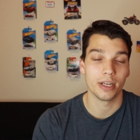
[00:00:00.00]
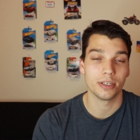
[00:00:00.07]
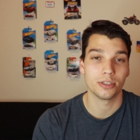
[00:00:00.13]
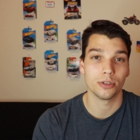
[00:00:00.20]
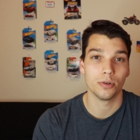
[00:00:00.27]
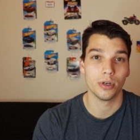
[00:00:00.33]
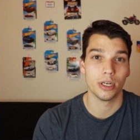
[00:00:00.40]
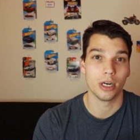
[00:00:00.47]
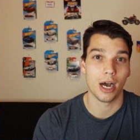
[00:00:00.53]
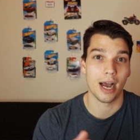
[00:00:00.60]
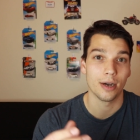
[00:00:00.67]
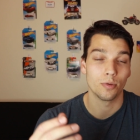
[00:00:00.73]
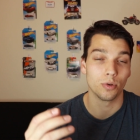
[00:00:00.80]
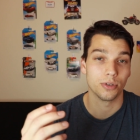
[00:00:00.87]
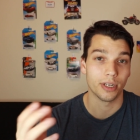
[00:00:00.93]
I get to it,
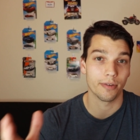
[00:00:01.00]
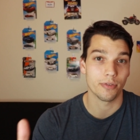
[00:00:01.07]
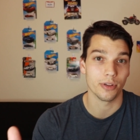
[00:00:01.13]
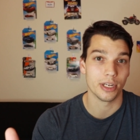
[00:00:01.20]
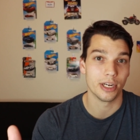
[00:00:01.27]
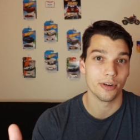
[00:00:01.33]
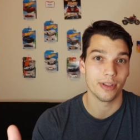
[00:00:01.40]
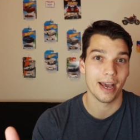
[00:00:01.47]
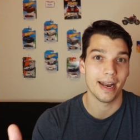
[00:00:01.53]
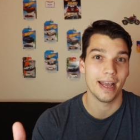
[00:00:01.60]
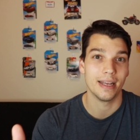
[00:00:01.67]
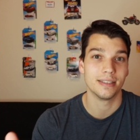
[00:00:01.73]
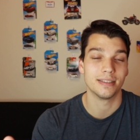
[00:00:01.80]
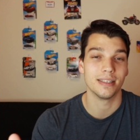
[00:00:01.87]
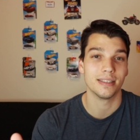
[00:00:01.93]
I will definitely hear that
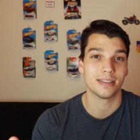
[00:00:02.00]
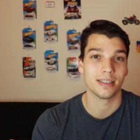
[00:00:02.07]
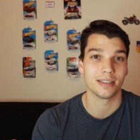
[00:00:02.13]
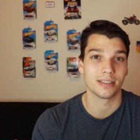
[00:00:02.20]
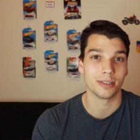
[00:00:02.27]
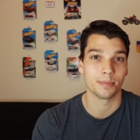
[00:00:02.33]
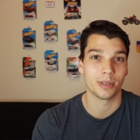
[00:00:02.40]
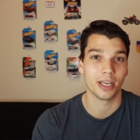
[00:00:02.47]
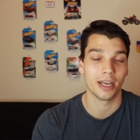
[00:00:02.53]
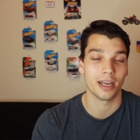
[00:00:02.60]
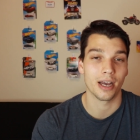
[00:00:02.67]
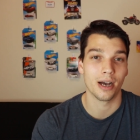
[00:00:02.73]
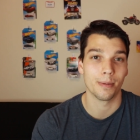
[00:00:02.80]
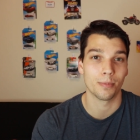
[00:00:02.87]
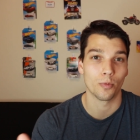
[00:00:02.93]
AC system
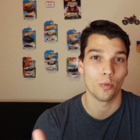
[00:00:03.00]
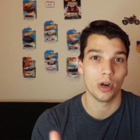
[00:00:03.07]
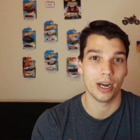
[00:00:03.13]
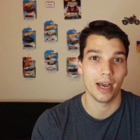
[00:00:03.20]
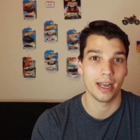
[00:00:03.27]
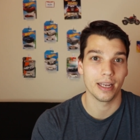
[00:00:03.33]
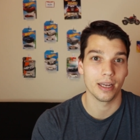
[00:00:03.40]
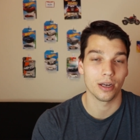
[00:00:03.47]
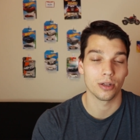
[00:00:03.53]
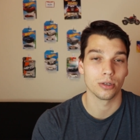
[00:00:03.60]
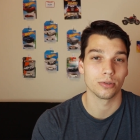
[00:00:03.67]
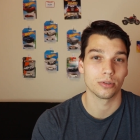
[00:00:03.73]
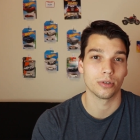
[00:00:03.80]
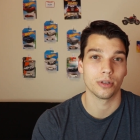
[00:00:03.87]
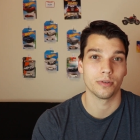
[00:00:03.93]
kick up when I get
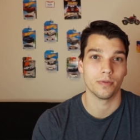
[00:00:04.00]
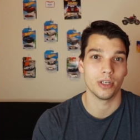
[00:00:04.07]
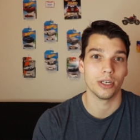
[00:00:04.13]
closer to the